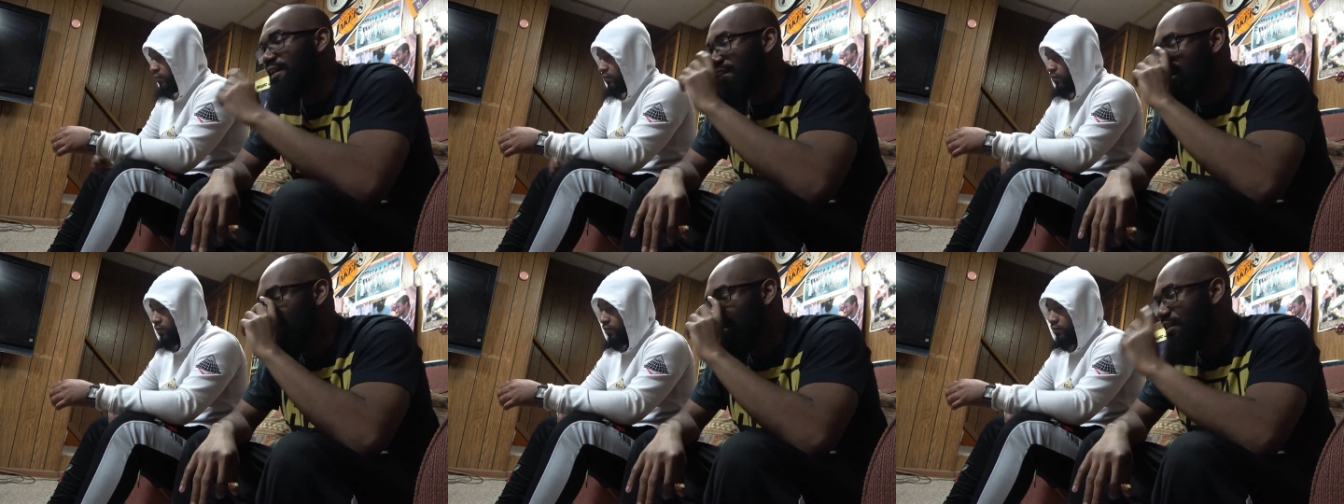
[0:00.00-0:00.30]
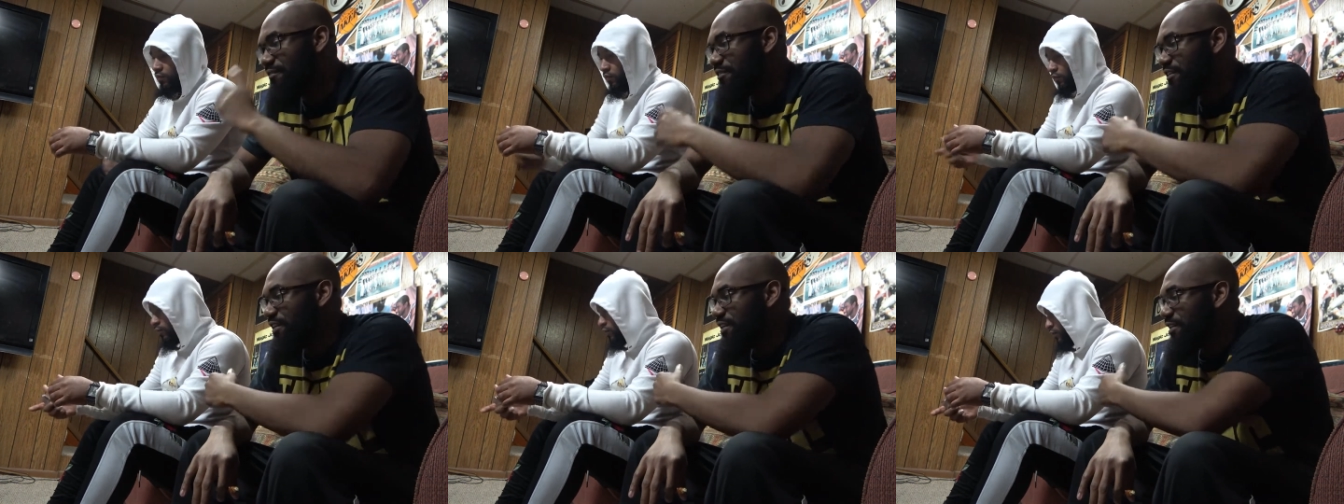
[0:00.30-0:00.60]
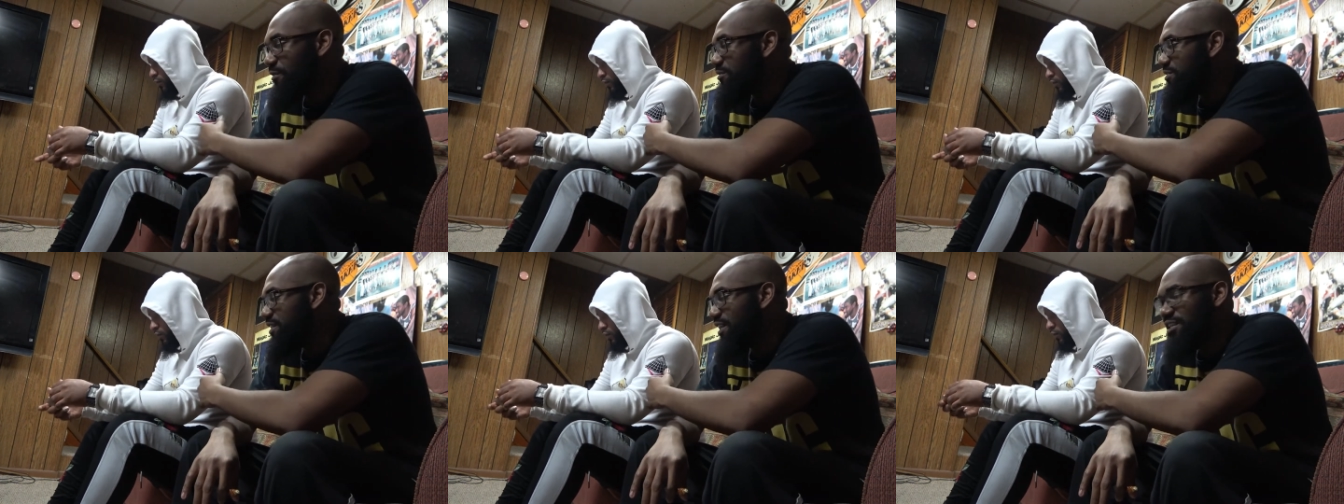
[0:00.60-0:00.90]
together. He
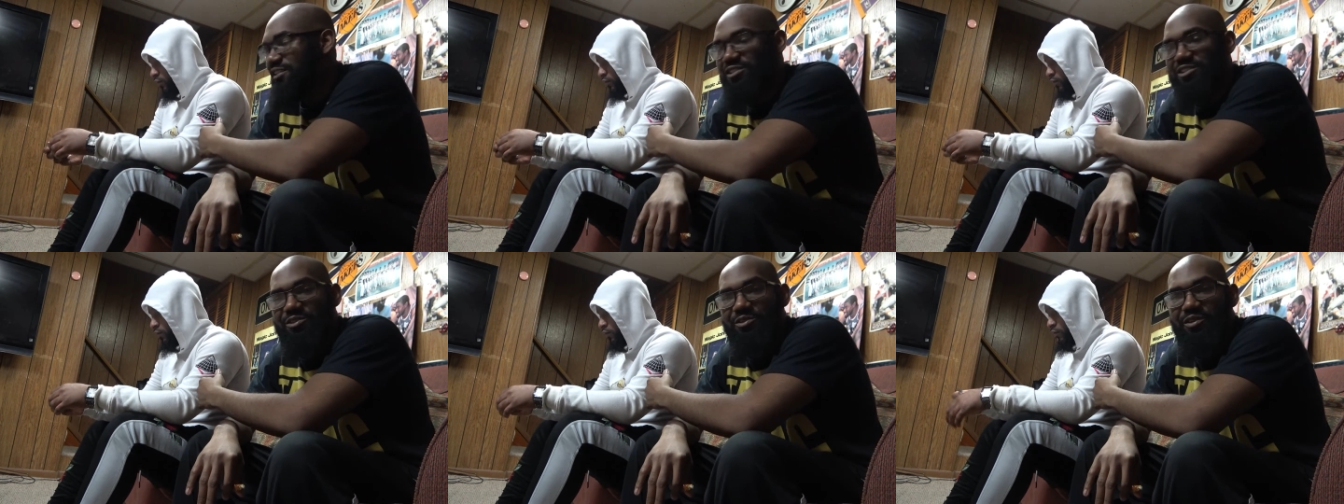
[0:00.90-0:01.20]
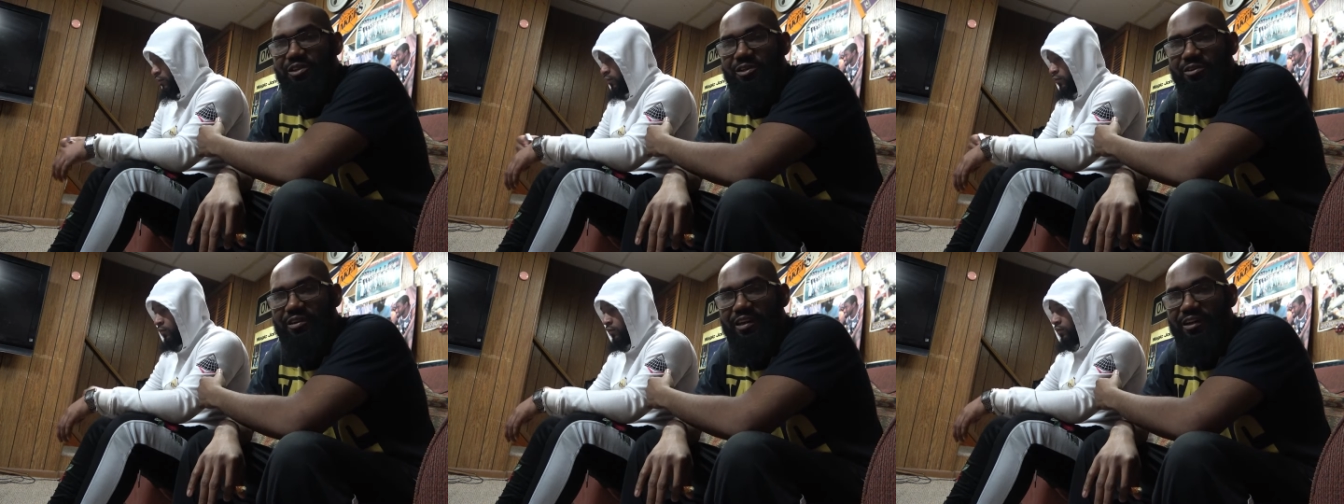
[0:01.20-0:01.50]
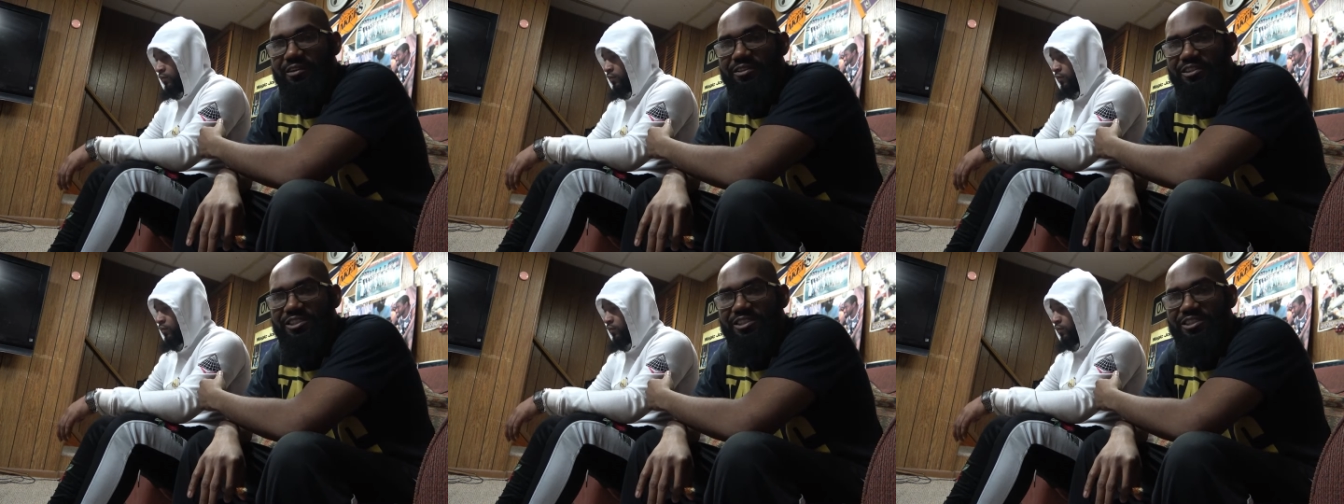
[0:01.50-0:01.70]
was at the studio down the